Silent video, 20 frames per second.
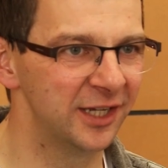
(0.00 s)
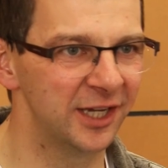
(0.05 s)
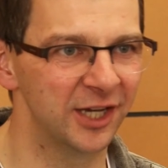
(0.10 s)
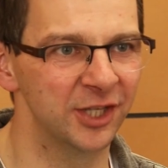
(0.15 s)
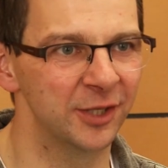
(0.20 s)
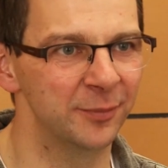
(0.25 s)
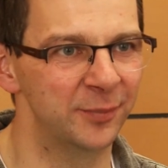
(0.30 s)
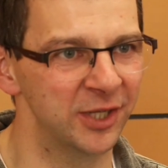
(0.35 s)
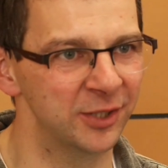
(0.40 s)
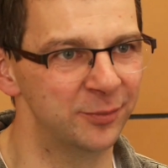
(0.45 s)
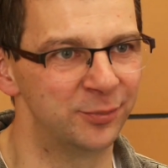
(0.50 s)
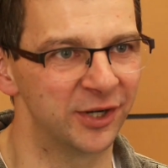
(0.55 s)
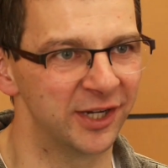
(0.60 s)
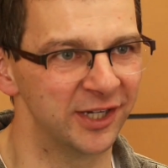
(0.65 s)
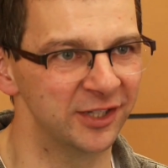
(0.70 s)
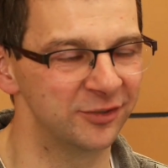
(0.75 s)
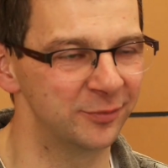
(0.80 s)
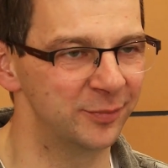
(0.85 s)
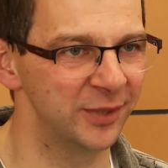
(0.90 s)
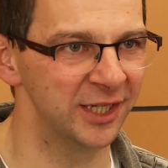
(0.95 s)
and the bid
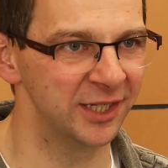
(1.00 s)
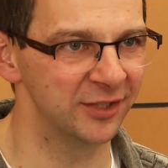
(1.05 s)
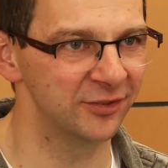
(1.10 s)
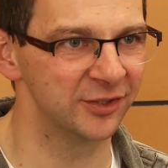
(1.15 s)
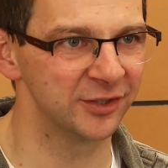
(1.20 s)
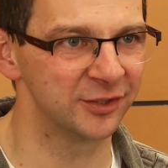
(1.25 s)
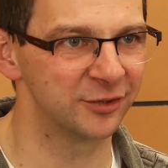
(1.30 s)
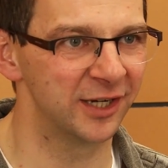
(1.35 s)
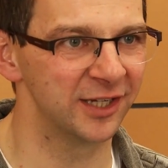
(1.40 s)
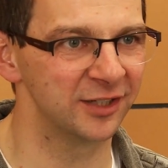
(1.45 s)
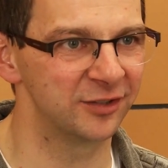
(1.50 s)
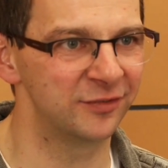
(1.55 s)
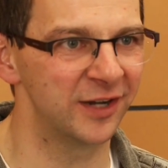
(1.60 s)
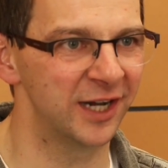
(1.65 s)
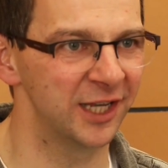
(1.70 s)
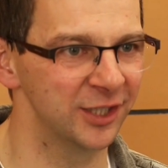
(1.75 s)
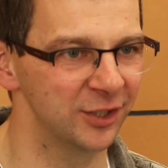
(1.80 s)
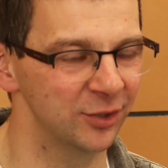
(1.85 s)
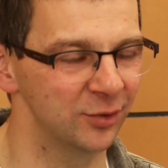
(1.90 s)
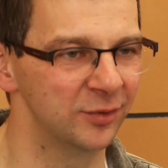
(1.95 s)
price being the correct
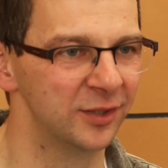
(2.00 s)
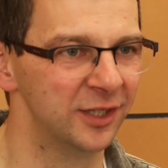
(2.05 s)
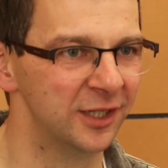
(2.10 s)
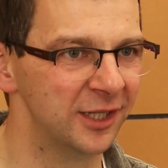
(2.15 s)
value?